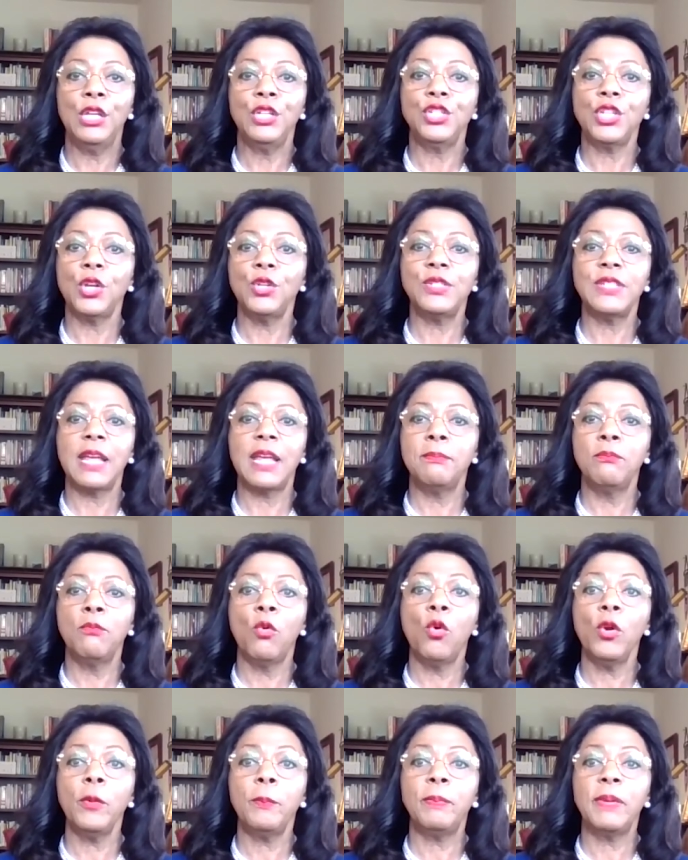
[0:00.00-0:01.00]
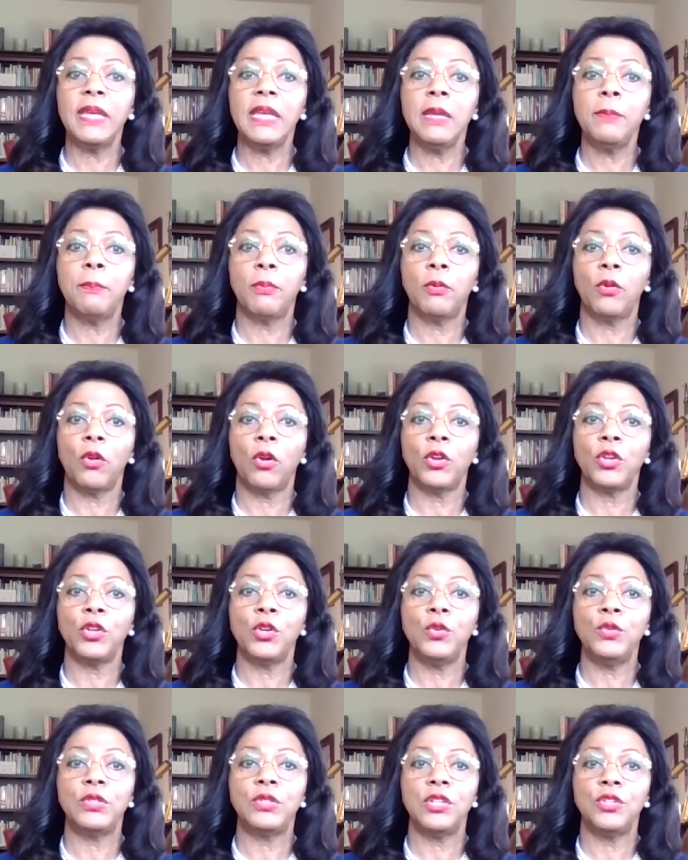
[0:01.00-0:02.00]
shows that more people are
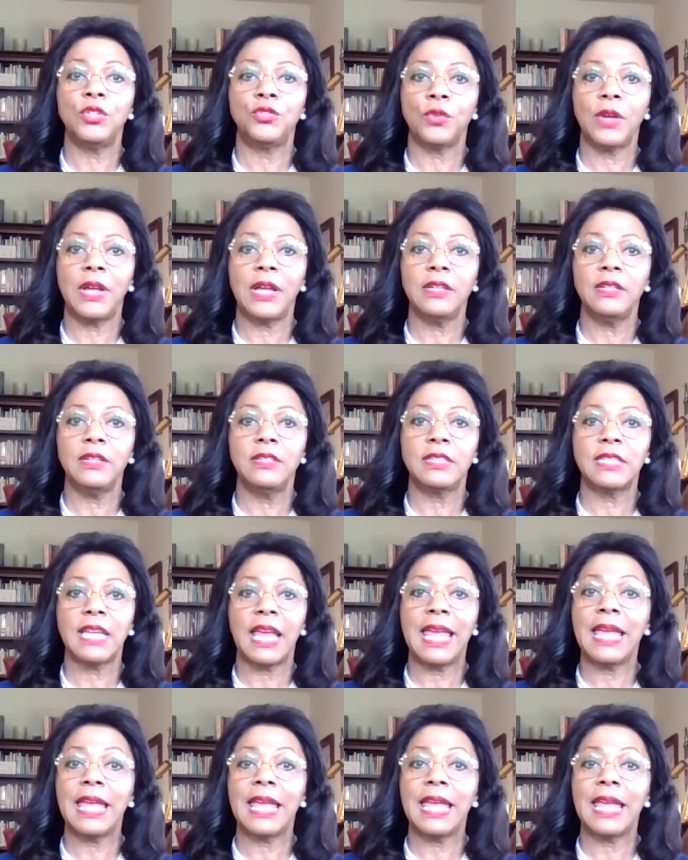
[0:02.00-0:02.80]
using drugs